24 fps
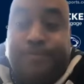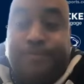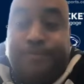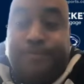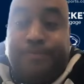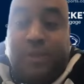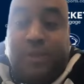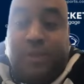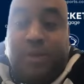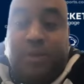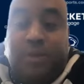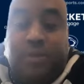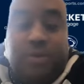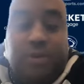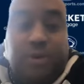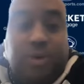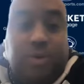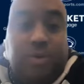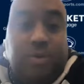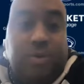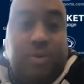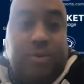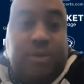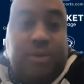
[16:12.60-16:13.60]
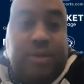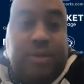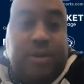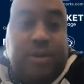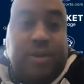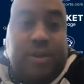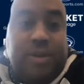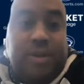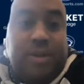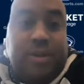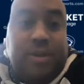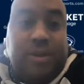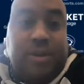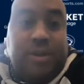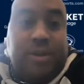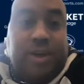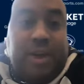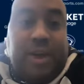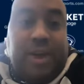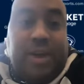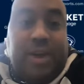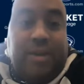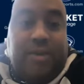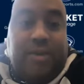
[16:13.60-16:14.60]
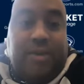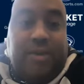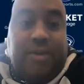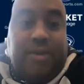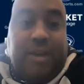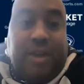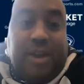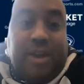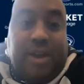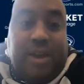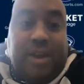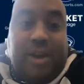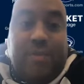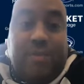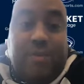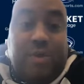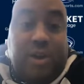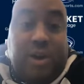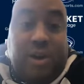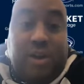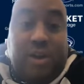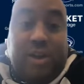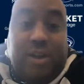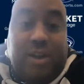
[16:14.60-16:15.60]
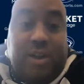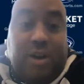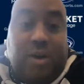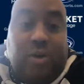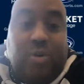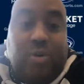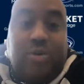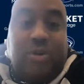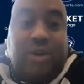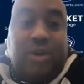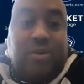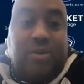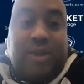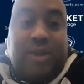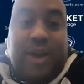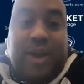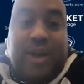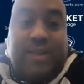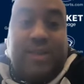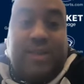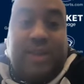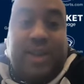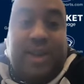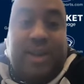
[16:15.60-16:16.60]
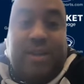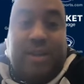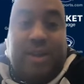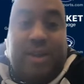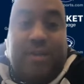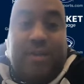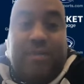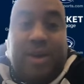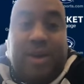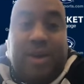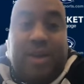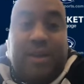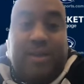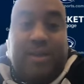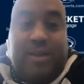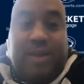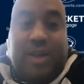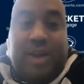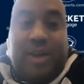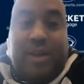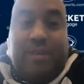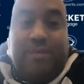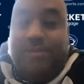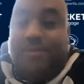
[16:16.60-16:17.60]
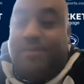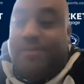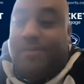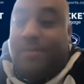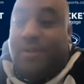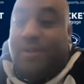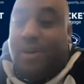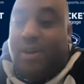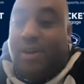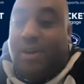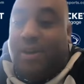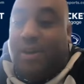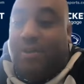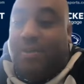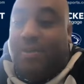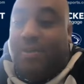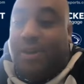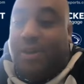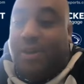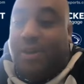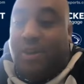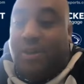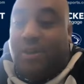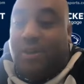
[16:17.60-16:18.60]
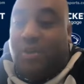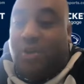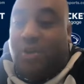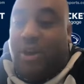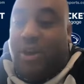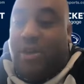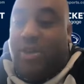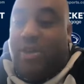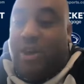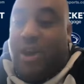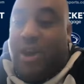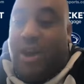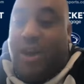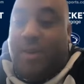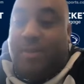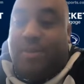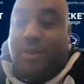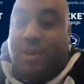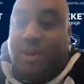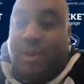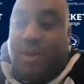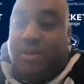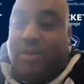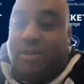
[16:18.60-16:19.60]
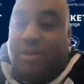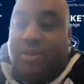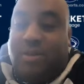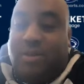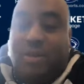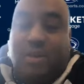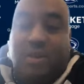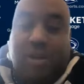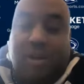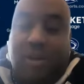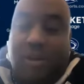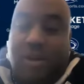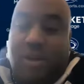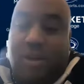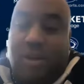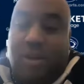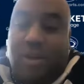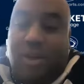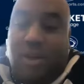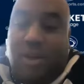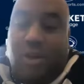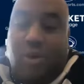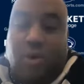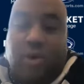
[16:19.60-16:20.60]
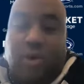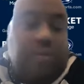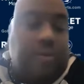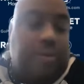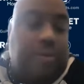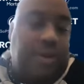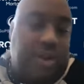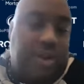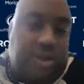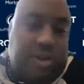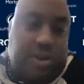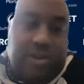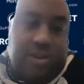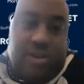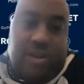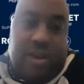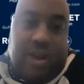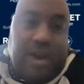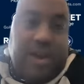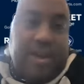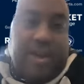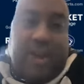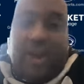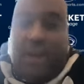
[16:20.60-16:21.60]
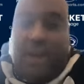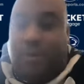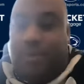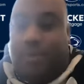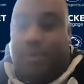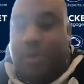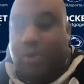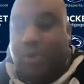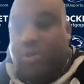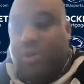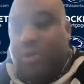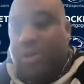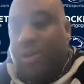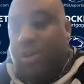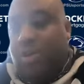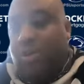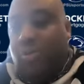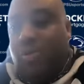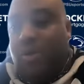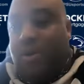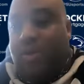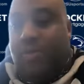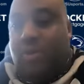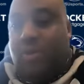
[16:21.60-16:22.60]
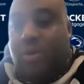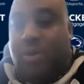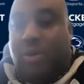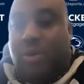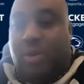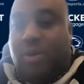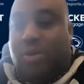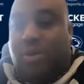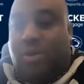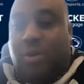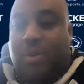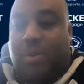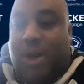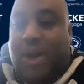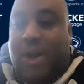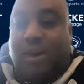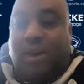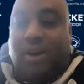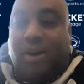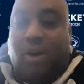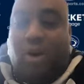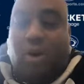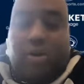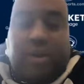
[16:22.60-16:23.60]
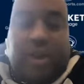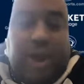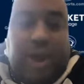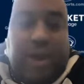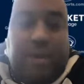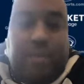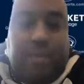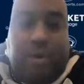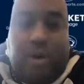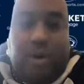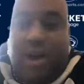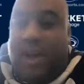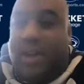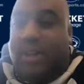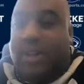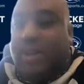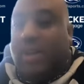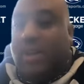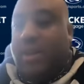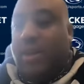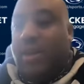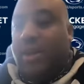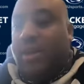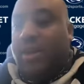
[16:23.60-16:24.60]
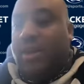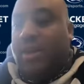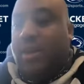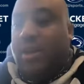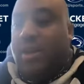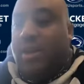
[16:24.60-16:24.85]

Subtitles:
You know, so he holds those guys down. He can make his name. He does a great job against, you know, whoever Michigan's got, Caleb Houston, whoever, you know, go back and guard Gabe Brown again.